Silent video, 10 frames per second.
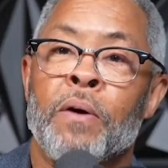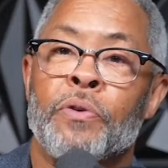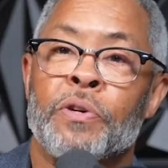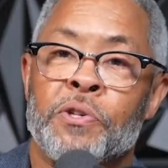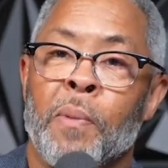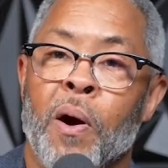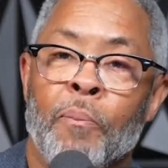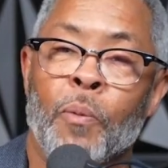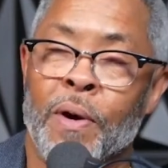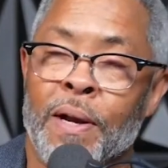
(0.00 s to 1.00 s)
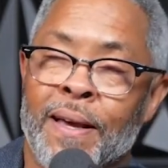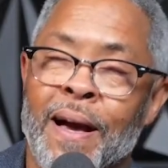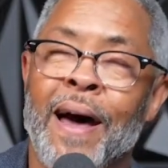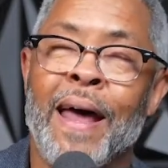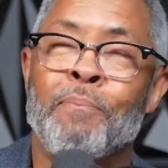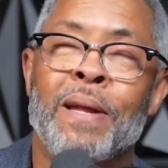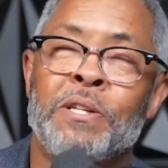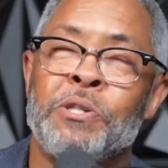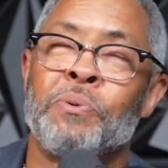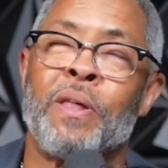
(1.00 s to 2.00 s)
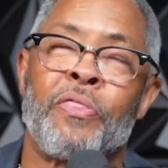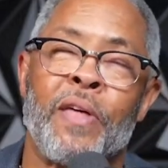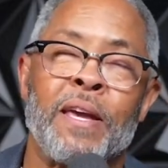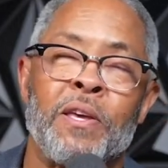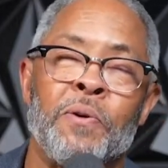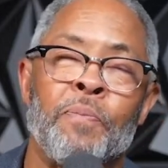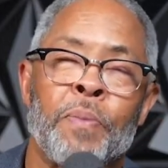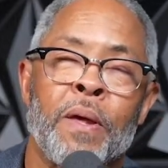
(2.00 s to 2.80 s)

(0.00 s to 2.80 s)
for tomorrow morning. God, I bless you and thank you.